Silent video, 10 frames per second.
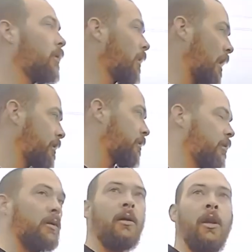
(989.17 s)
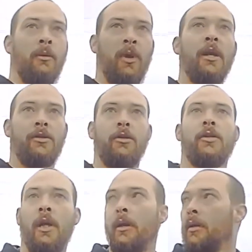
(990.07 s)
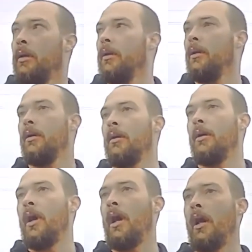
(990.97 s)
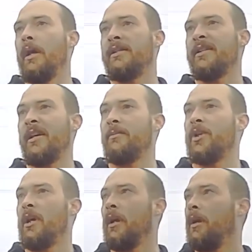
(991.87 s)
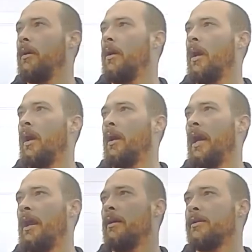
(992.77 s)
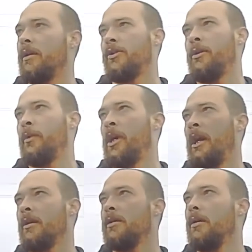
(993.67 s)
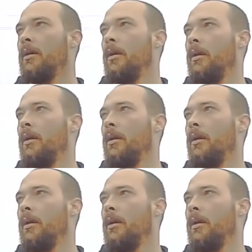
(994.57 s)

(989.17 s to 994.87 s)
Yes. I can grab that for you. Which phone's yours? It's a Samsung Galaxy, a cheaper Galaxy.